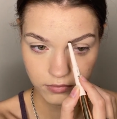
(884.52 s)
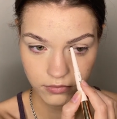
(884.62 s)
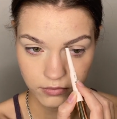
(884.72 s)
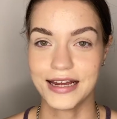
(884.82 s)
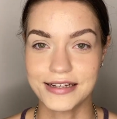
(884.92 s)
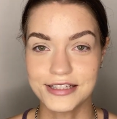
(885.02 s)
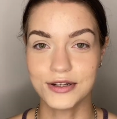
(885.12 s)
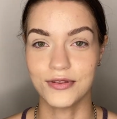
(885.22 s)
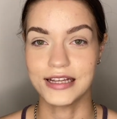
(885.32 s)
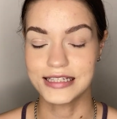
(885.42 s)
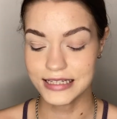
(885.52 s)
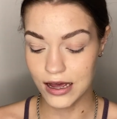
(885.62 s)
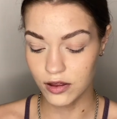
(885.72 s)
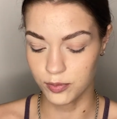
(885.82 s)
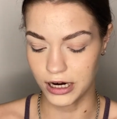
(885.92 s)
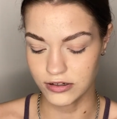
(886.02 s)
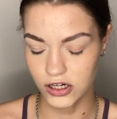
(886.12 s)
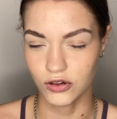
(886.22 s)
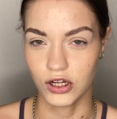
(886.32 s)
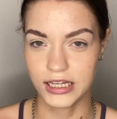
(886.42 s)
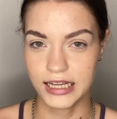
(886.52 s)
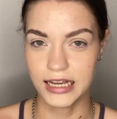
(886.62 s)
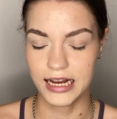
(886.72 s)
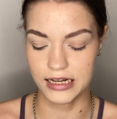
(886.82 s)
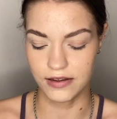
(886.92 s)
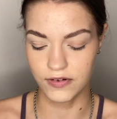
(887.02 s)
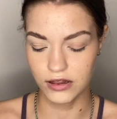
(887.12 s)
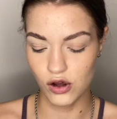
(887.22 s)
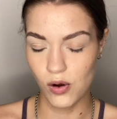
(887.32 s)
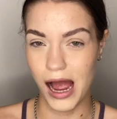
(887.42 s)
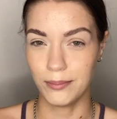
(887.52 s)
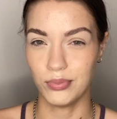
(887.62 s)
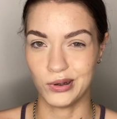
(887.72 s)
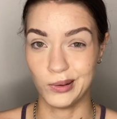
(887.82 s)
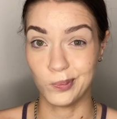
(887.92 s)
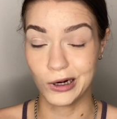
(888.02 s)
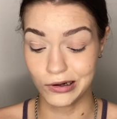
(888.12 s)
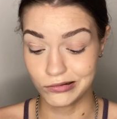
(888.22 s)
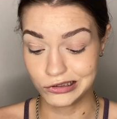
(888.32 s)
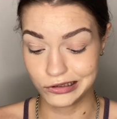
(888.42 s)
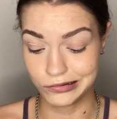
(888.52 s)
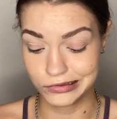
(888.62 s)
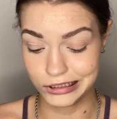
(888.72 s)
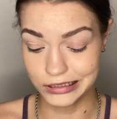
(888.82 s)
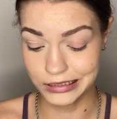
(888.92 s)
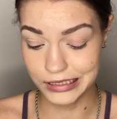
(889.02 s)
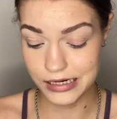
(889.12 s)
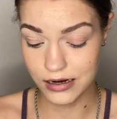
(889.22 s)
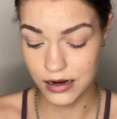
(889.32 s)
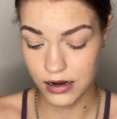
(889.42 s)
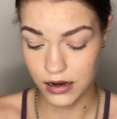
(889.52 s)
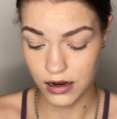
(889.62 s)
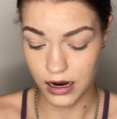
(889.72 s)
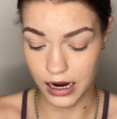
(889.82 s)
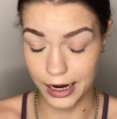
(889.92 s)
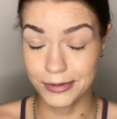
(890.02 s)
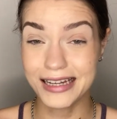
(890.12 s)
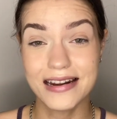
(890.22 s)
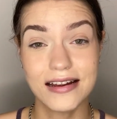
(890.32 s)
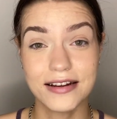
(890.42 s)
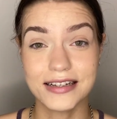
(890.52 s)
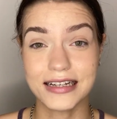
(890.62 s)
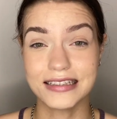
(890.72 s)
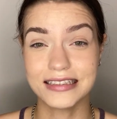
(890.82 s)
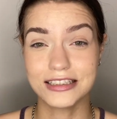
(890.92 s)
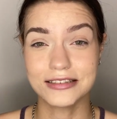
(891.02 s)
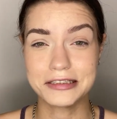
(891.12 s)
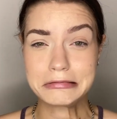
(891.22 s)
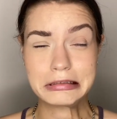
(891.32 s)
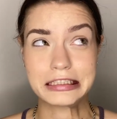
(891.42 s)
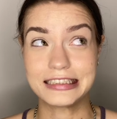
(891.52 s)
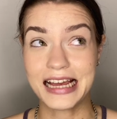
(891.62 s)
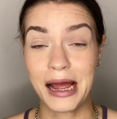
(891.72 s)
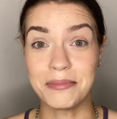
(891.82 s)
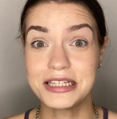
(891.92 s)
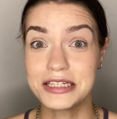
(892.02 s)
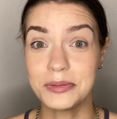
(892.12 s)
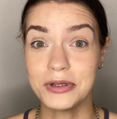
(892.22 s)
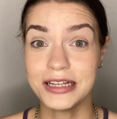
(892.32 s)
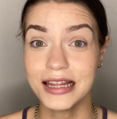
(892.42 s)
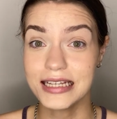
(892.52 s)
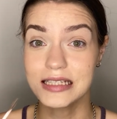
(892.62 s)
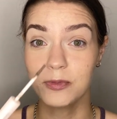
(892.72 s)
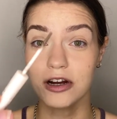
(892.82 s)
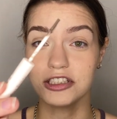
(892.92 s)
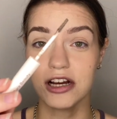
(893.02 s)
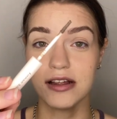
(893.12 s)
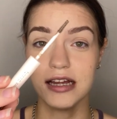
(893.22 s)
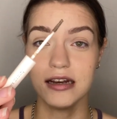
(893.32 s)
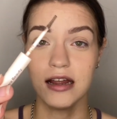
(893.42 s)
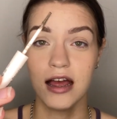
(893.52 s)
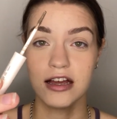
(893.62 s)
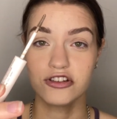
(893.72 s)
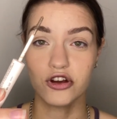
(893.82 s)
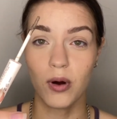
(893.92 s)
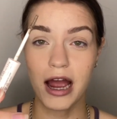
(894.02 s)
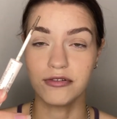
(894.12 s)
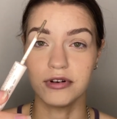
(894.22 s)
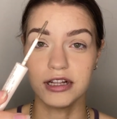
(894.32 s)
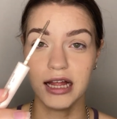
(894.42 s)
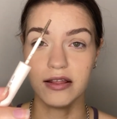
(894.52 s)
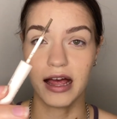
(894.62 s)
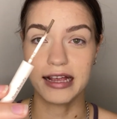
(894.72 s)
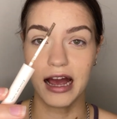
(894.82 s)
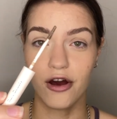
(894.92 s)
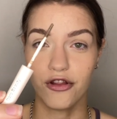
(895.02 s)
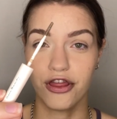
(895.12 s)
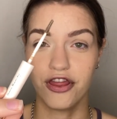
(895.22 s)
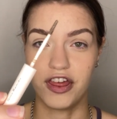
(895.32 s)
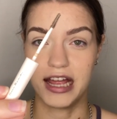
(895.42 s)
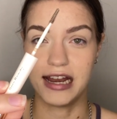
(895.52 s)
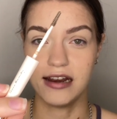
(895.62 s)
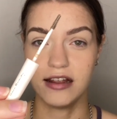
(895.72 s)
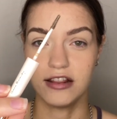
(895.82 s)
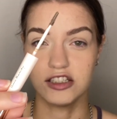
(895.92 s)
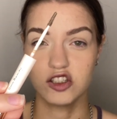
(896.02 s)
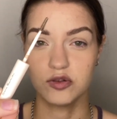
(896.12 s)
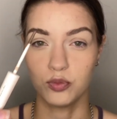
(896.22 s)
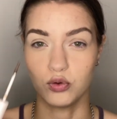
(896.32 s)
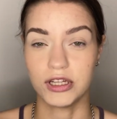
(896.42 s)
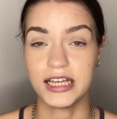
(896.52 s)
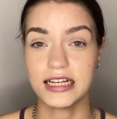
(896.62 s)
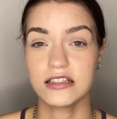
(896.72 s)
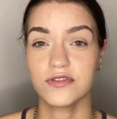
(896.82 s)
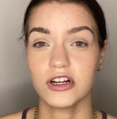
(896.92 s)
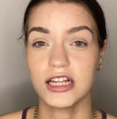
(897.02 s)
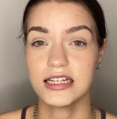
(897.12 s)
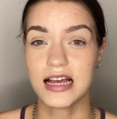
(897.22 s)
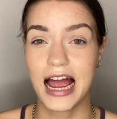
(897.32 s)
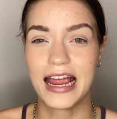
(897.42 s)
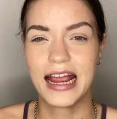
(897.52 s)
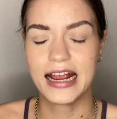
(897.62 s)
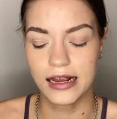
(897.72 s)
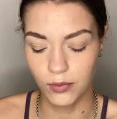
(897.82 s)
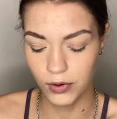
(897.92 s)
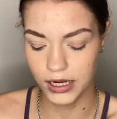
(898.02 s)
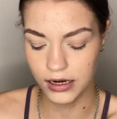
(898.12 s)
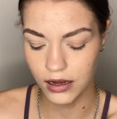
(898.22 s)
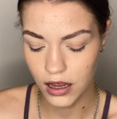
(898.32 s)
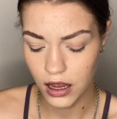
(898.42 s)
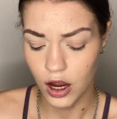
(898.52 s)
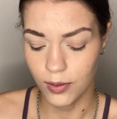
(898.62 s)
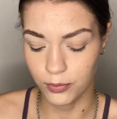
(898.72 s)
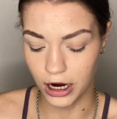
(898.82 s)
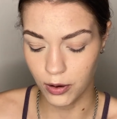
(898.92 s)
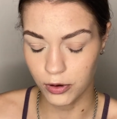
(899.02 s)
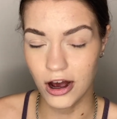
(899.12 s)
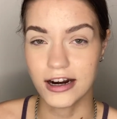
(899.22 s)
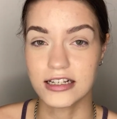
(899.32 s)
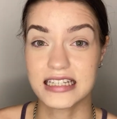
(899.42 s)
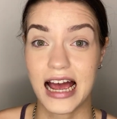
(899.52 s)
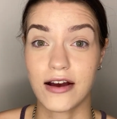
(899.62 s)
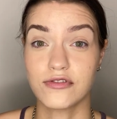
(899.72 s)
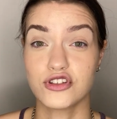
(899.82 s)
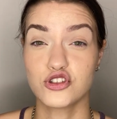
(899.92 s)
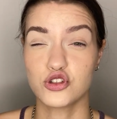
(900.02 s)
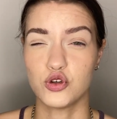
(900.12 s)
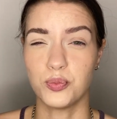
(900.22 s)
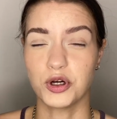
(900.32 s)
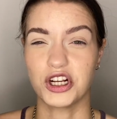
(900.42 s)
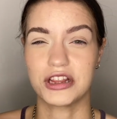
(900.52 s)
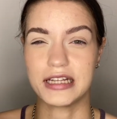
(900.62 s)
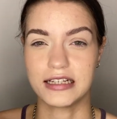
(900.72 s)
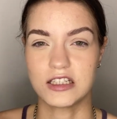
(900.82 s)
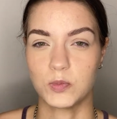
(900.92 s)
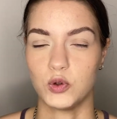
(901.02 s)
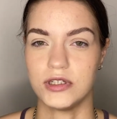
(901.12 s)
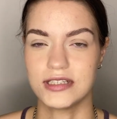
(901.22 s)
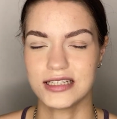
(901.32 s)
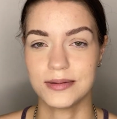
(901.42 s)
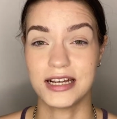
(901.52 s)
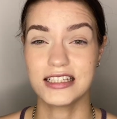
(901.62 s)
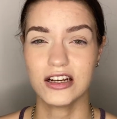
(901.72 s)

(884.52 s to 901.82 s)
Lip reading: Okay, so this is how the brows are looking, and even though I put brow gel in, I'm gonna attempt to put this brow gel in. So I really like how thin the spoolie is for this. I hate when brow products have super thick spoolies because it makes it